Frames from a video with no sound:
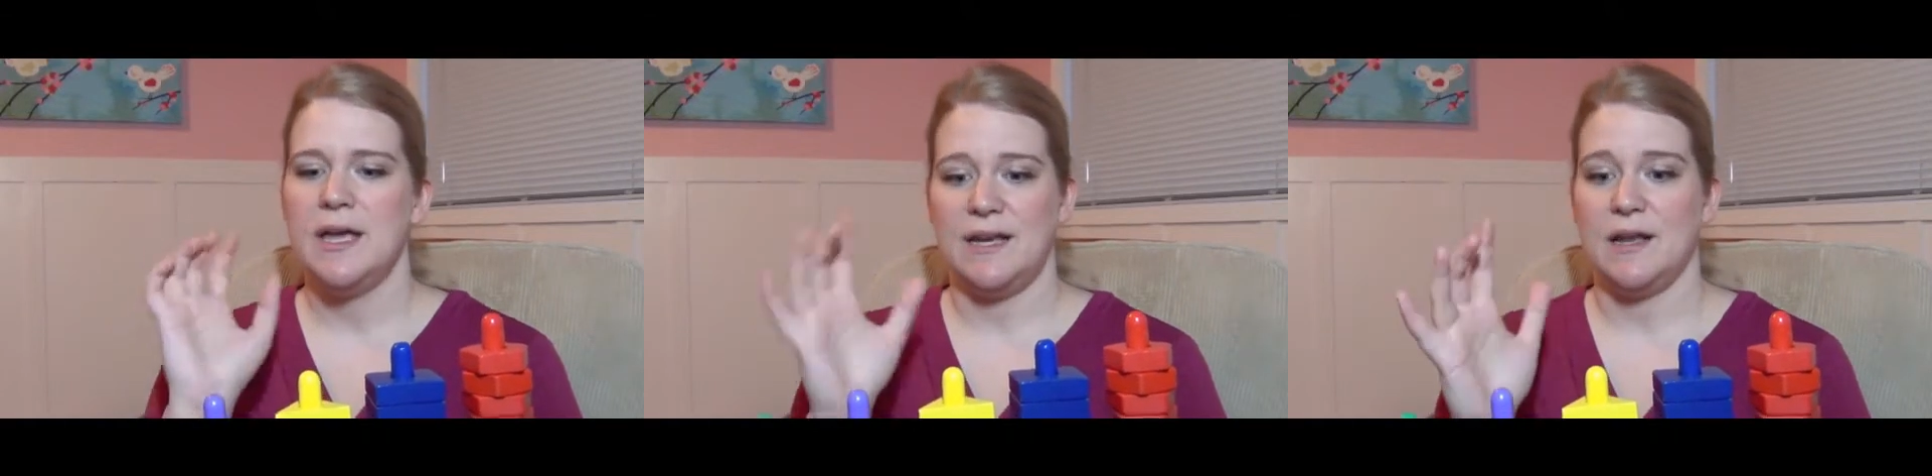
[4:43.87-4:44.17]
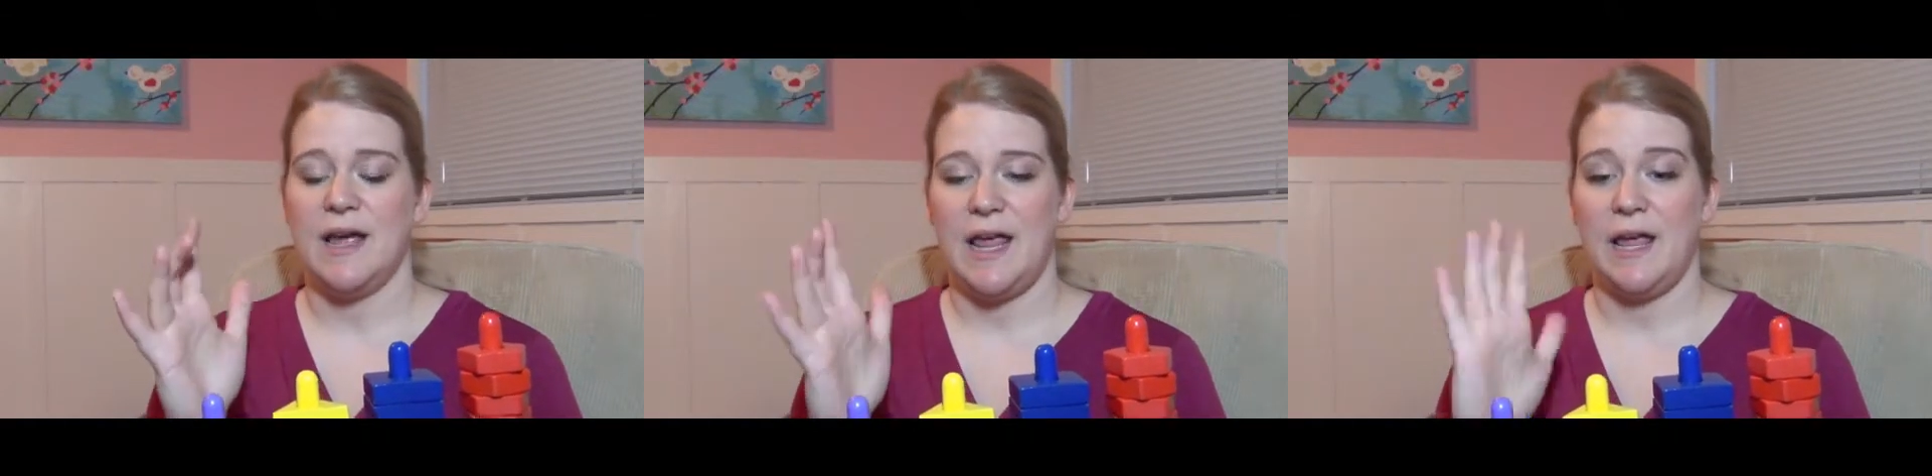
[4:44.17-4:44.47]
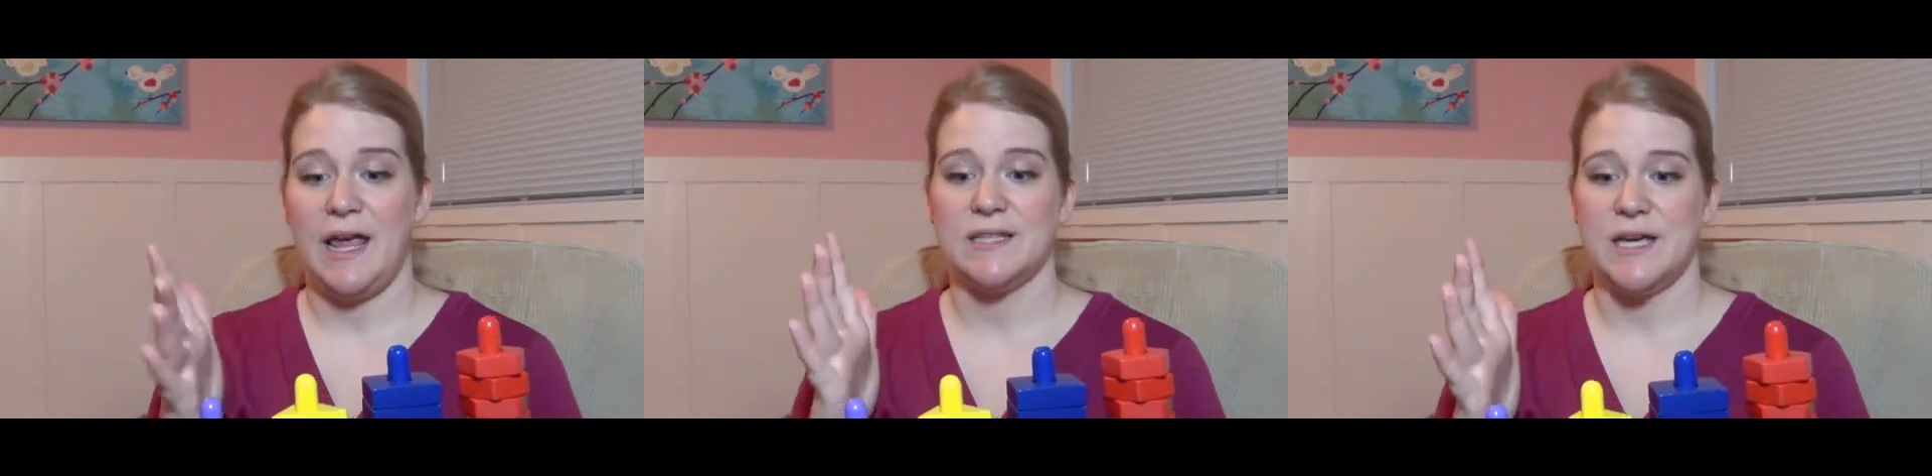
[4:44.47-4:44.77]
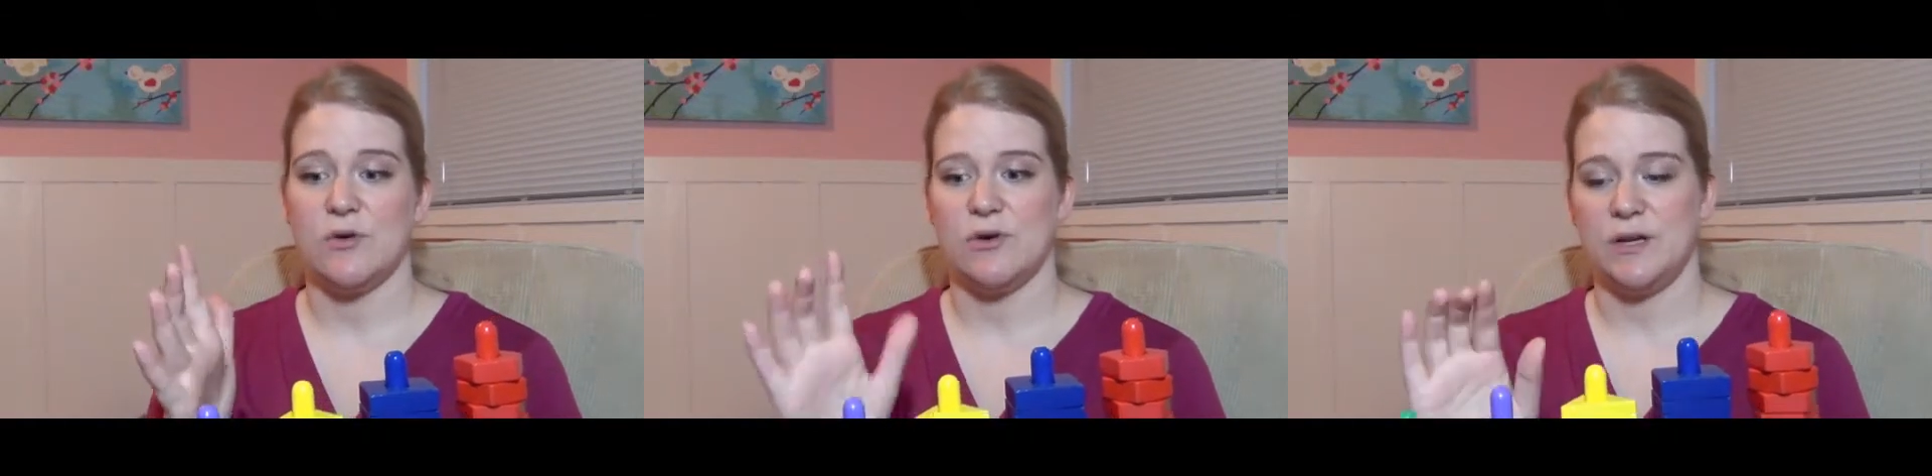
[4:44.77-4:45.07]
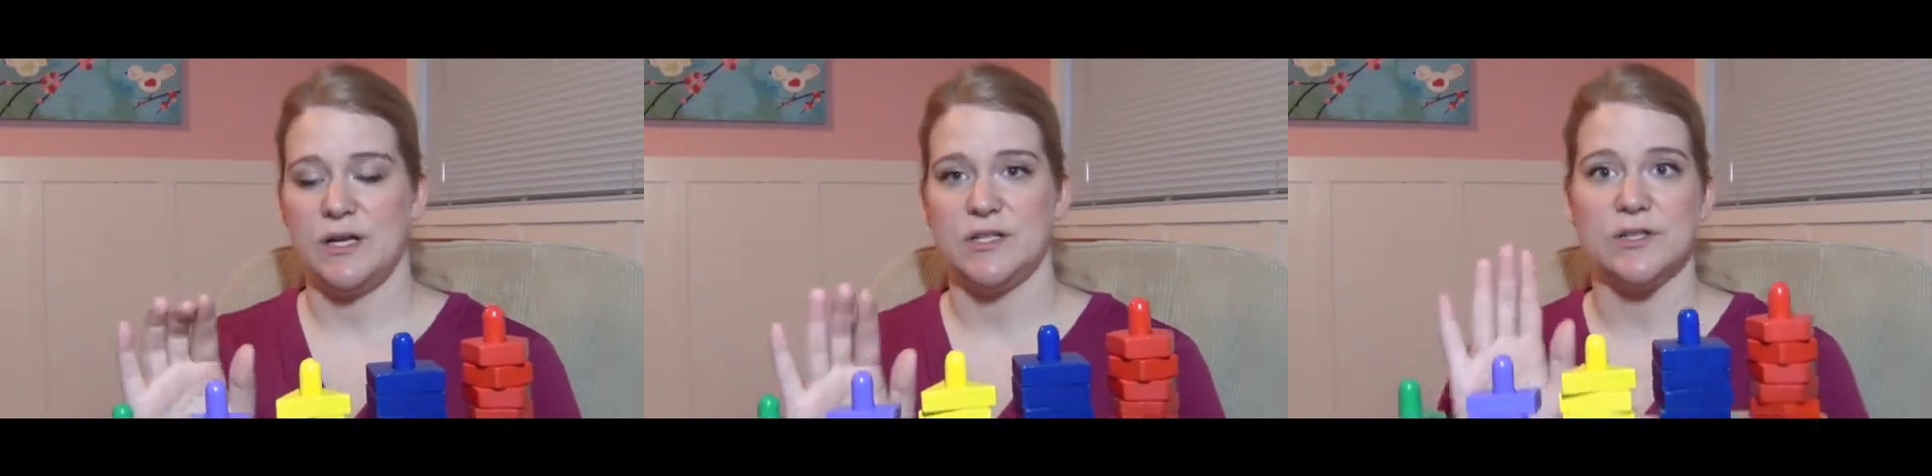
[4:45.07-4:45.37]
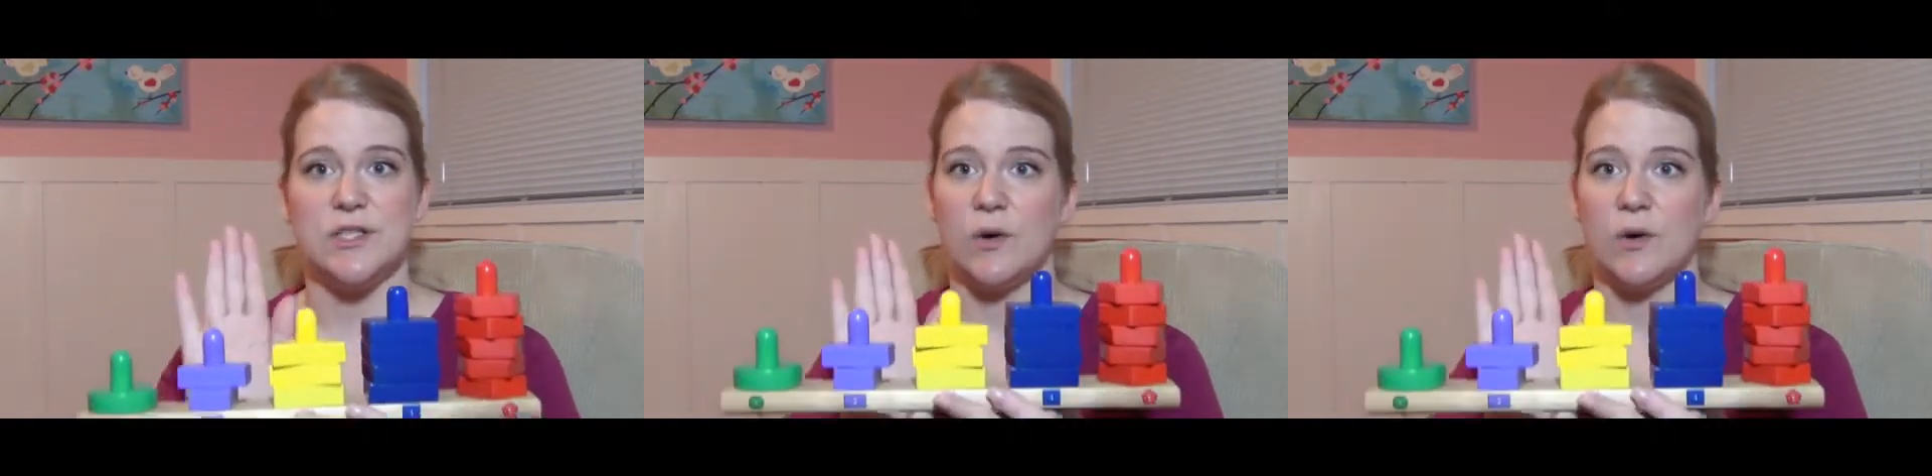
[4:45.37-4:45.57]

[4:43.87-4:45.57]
and hand-eye coordination.